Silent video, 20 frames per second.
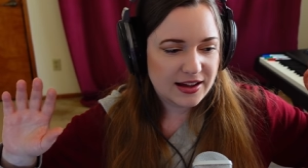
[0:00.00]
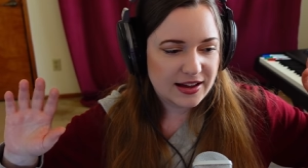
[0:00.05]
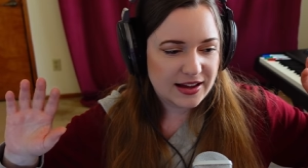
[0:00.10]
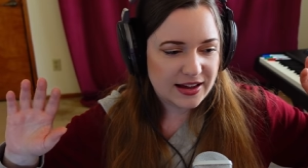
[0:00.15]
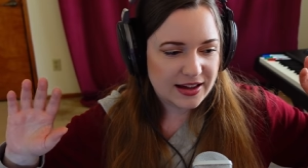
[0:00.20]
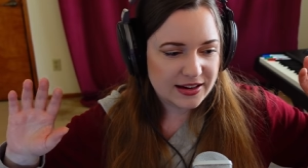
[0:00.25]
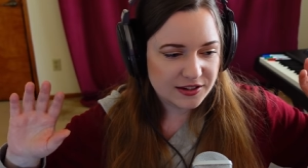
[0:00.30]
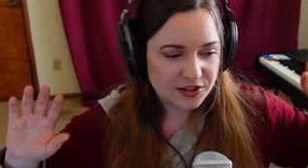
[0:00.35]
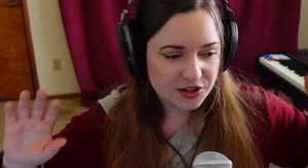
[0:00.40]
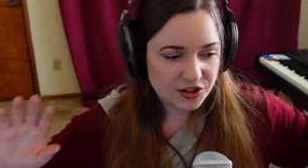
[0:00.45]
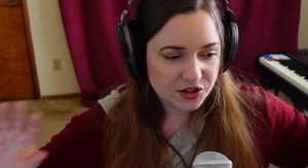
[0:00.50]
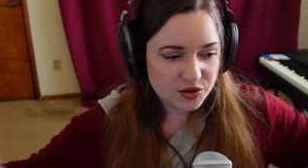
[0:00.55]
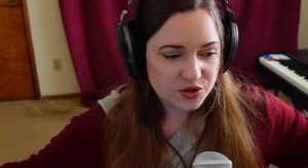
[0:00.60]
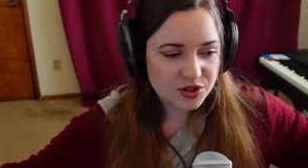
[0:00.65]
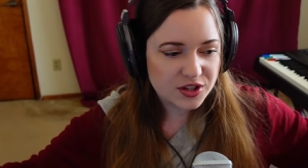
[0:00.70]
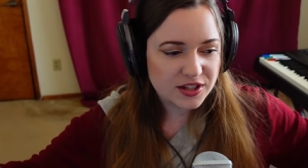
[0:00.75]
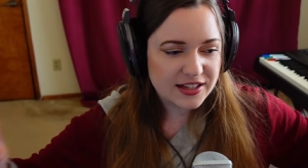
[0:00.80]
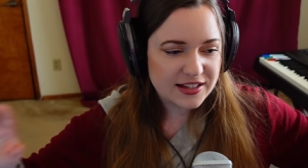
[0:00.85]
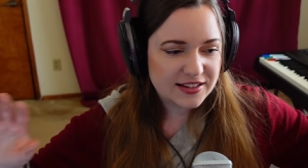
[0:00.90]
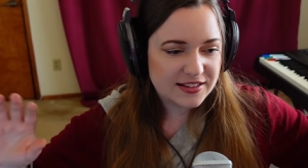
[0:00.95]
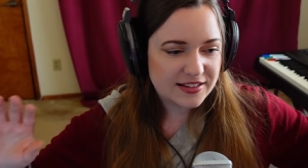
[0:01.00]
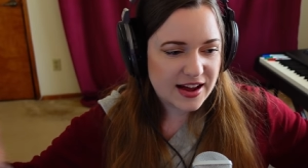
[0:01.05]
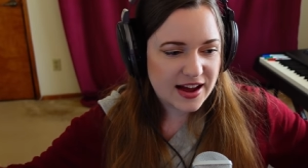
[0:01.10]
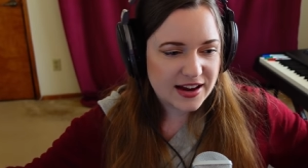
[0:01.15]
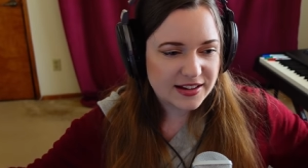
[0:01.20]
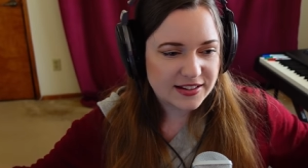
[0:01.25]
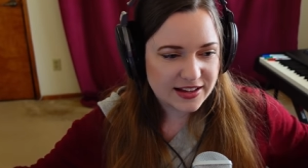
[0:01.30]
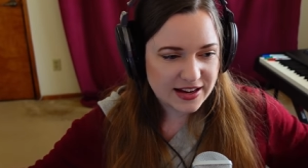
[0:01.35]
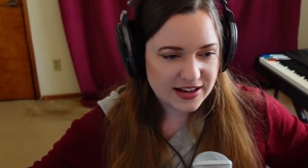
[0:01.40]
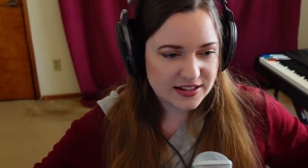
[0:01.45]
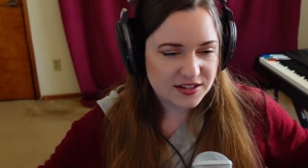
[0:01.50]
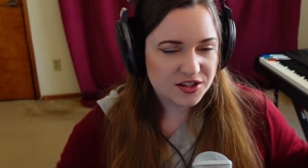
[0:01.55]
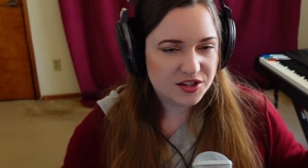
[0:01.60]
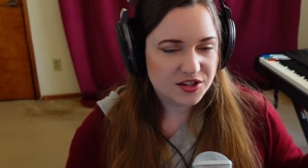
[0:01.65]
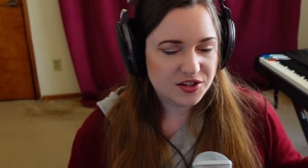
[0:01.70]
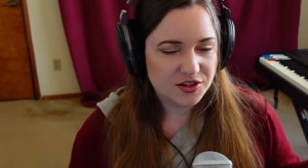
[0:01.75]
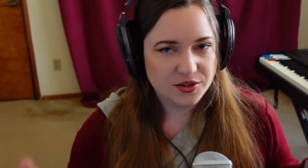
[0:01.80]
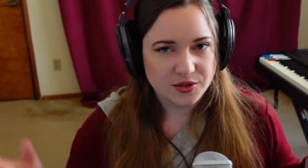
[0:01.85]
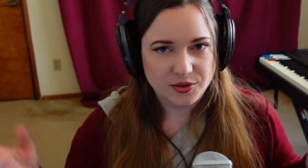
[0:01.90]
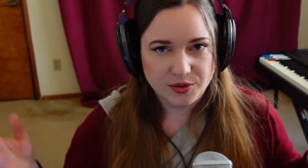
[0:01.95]
And usually that
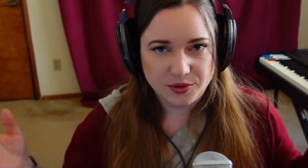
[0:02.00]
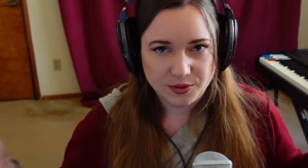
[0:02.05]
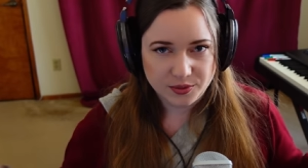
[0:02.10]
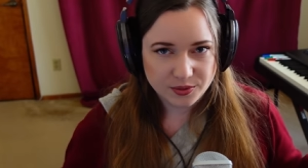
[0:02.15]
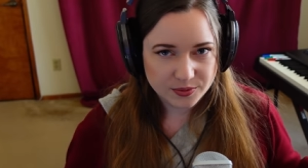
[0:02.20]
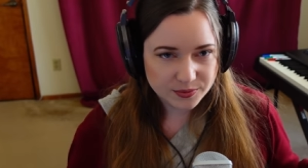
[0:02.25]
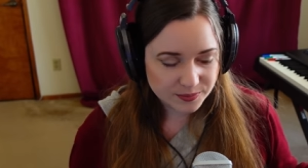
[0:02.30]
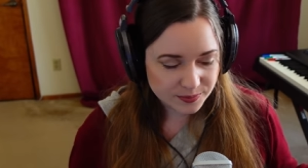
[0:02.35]
gets you